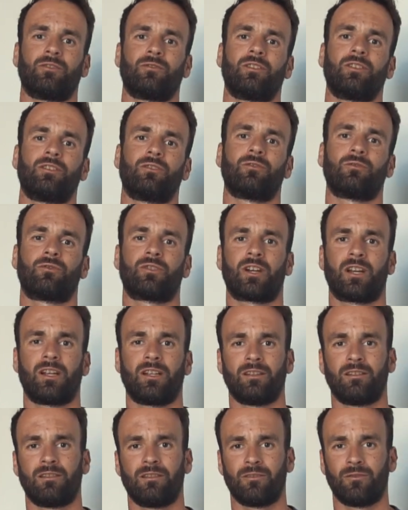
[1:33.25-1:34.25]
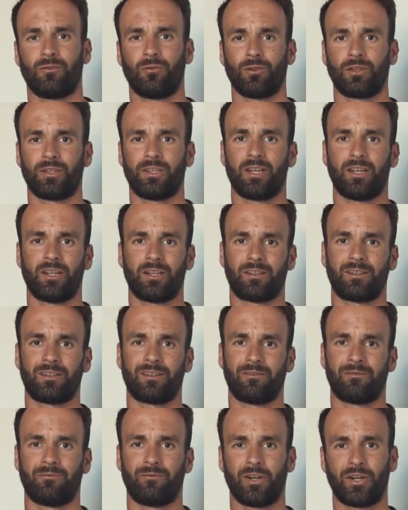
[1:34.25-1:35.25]
You need to train all
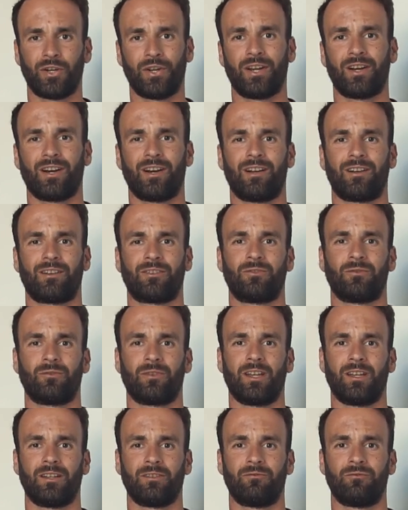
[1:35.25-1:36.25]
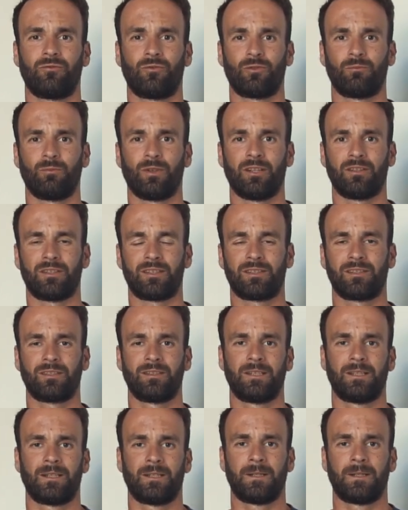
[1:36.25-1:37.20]
year very hard to gain 4 minutes.